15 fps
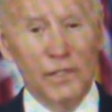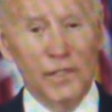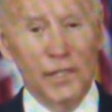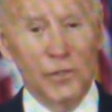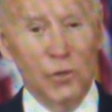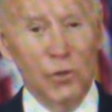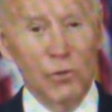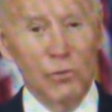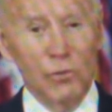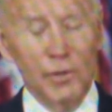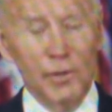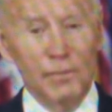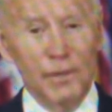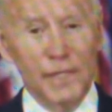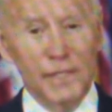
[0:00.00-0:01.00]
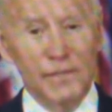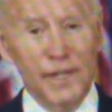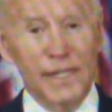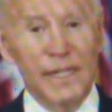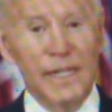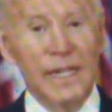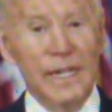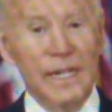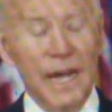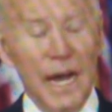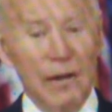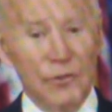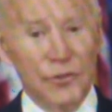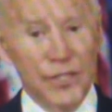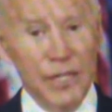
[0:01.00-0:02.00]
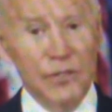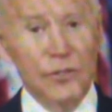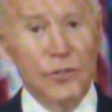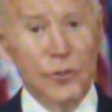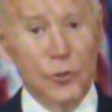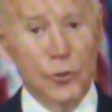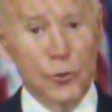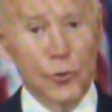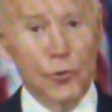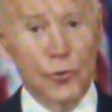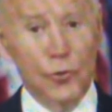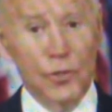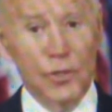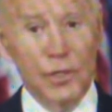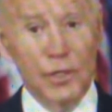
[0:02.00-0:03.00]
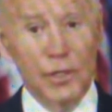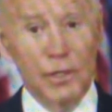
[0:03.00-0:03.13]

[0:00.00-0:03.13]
As I told the woman in Pennsylvania, I'll tell you the truth.